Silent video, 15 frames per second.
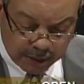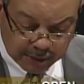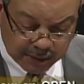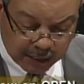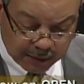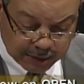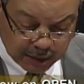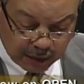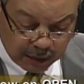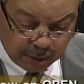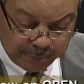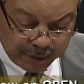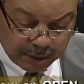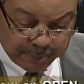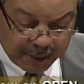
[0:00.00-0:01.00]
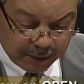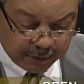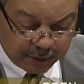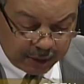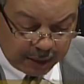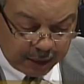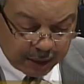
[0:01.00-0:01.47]
tell us a little bit
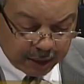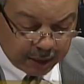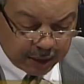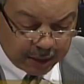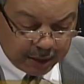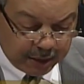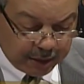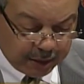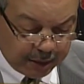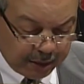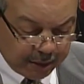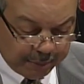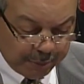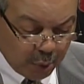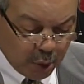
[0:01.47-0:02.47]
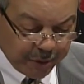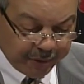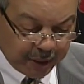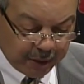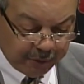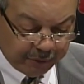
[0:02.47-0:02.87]
about the more than